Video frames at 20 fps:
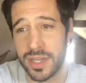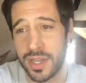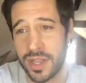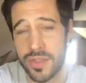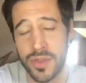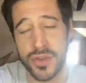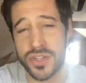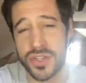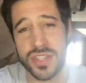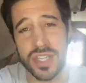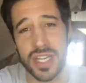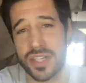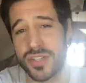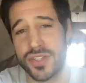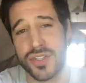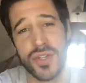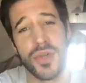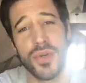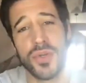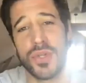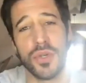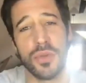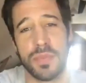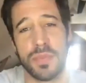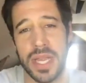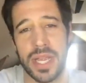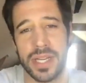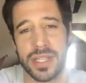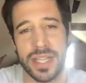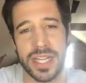They're just like too too
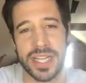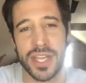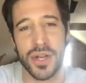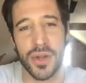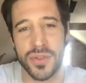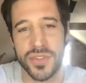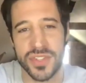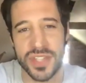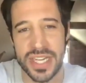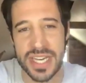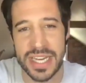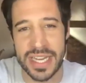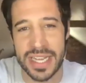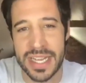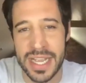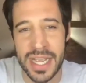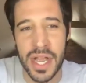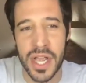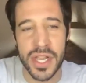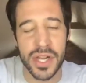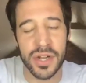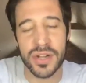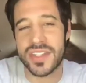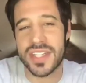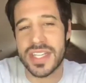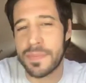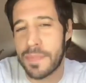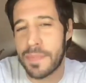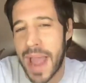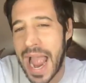big. Like you don't see you don't
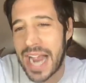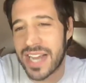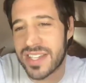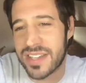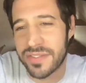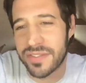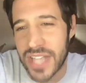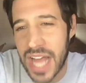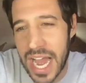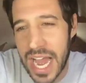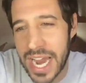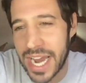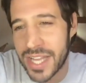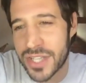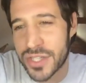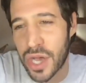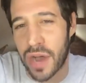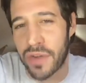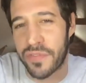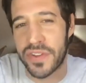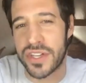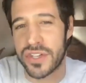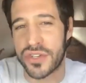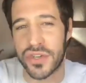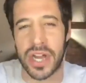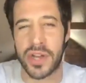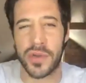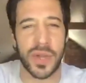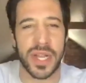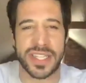see packs of lions often
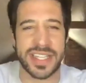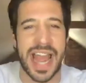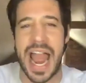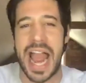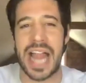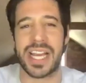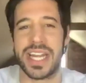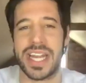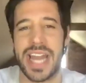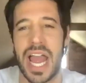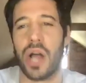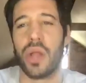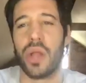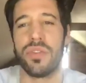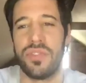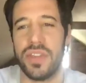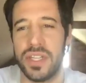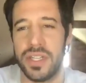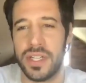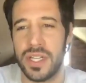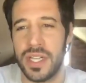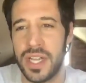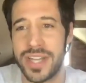trying to attack an elephant.